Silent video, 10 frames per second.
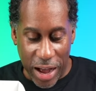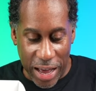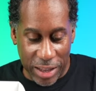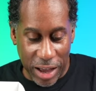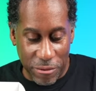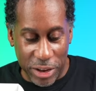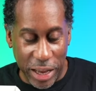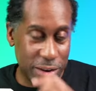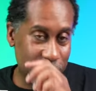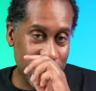I love when
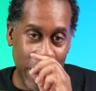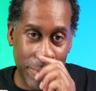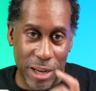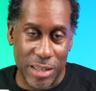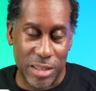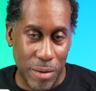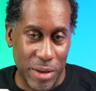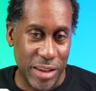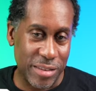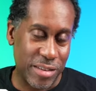they do that because some
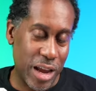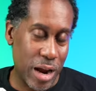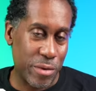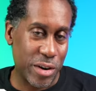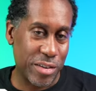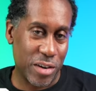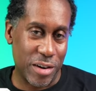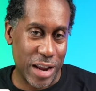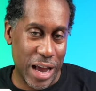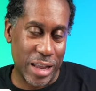of these cameras are
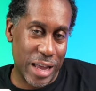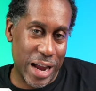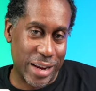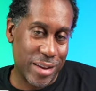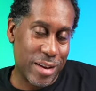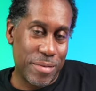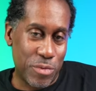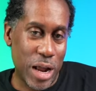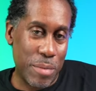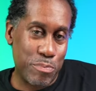not like,
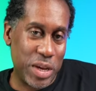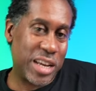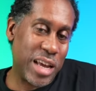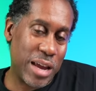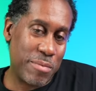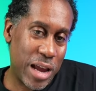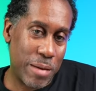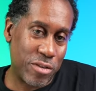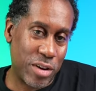they're not big name cameras.